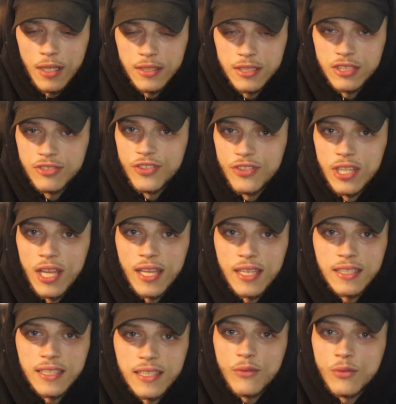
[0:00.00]
I just feel
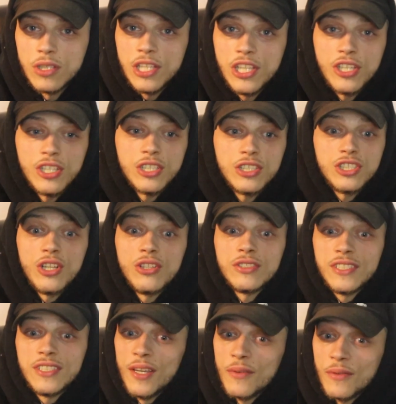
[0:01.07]
like they really could have
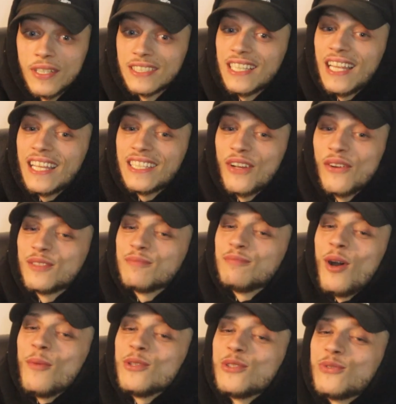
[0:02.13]
turned up, because there was
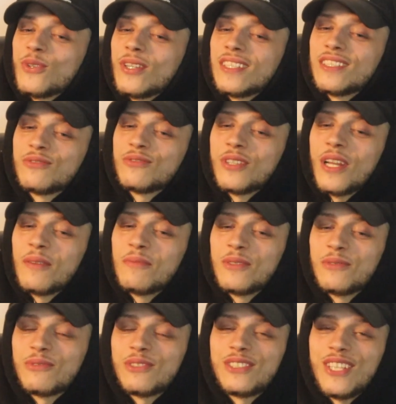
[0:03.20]
moments where
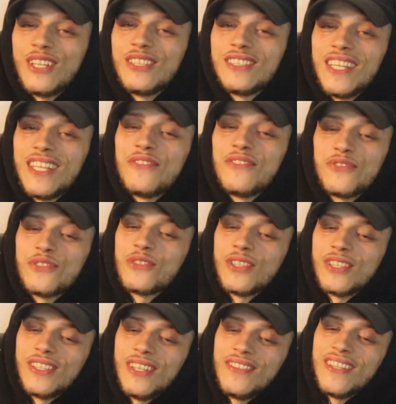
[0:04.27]
that was turned up
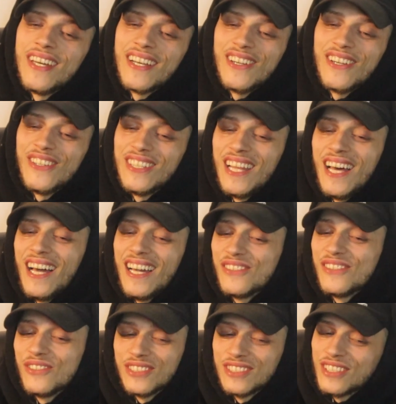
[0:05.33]
for real. I'm not gonna
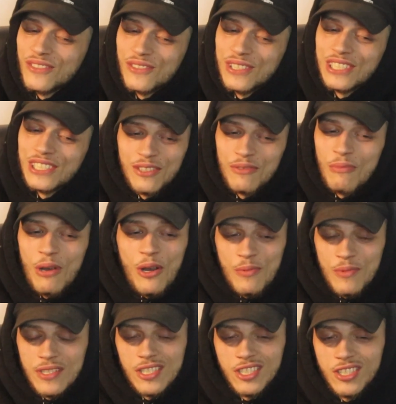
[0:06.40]
lie, there was some
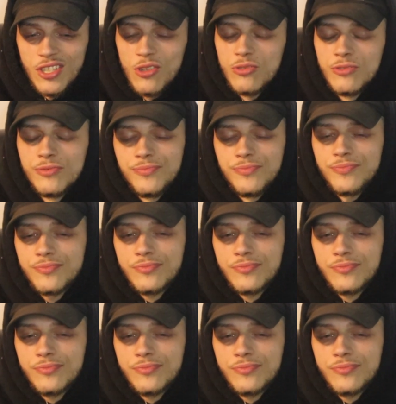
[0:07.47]
moments. So